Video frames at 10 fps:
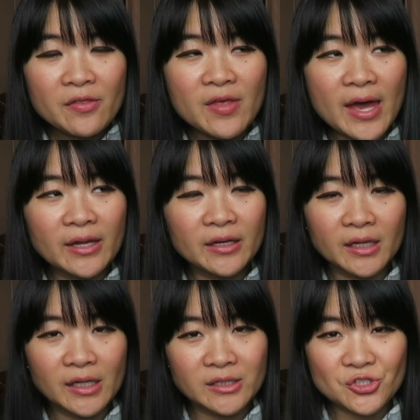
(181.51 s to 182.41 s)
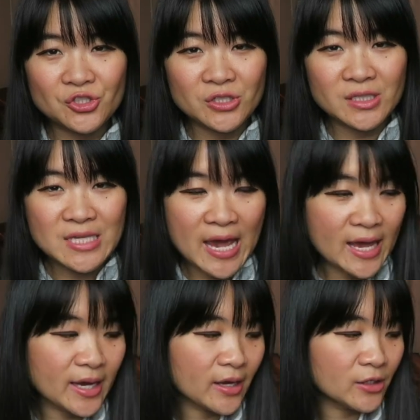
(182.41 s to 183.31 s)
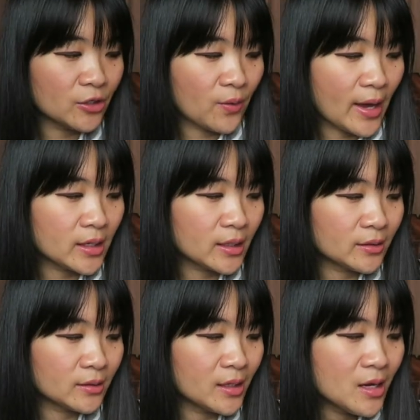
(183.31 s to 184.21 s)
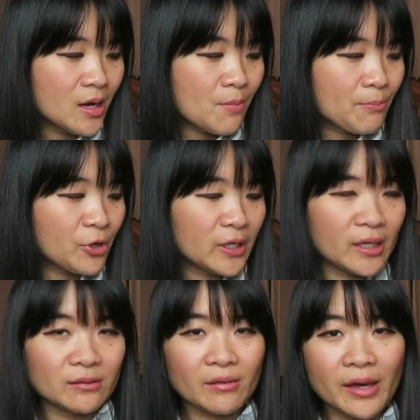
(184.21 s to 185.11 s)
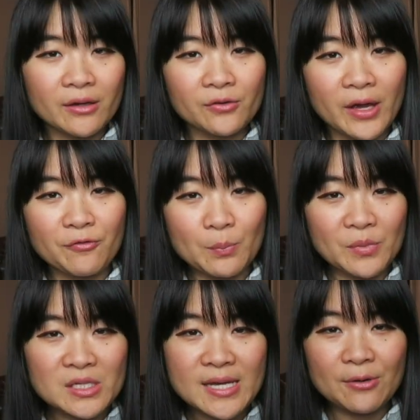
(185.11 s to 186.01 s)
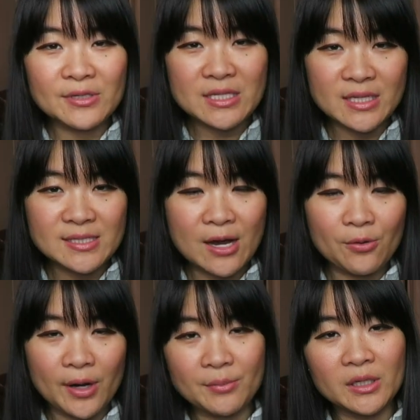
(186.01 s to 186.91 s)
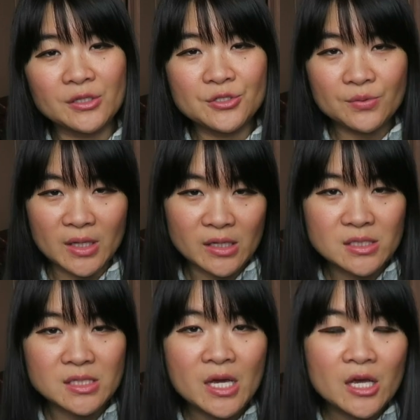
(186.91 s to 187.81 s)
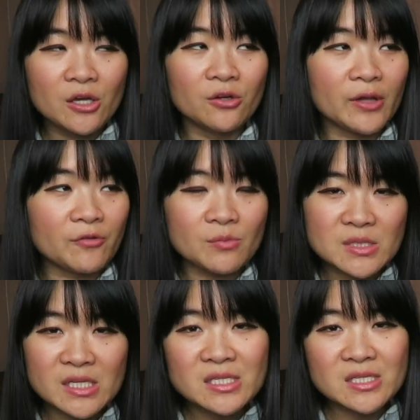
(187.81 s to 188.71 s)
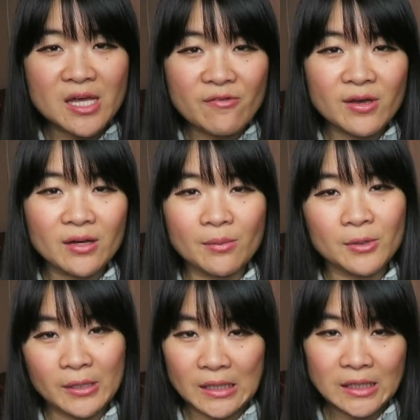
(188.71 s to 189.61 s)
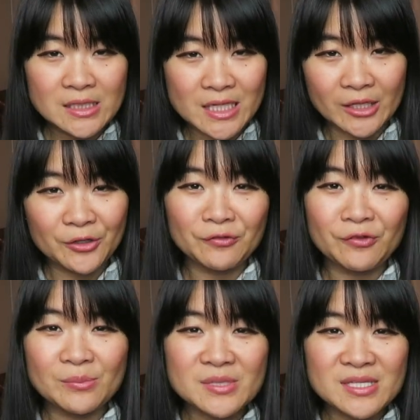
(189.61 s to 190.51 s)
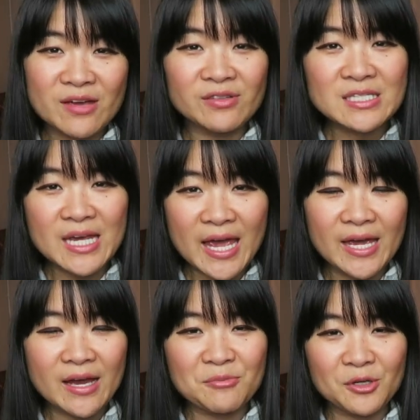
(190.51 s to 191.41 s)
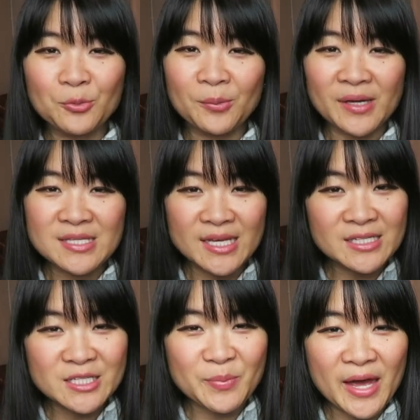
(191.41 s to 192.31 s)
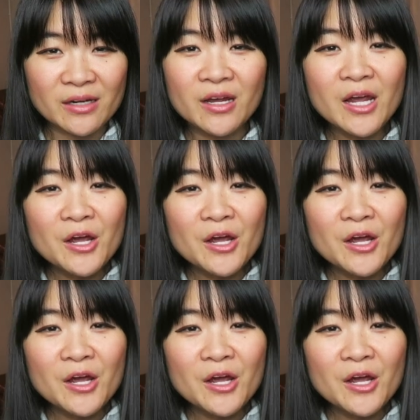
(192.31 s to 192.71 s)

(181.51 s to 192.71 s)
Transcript: then each day, you know, I can put in like, okay, from this hour to this hour, I'm gonna do this. You know, like from 6 to 7, I'm gonna eat dinner. From 7 to 8, I'm gonna put my son to bed.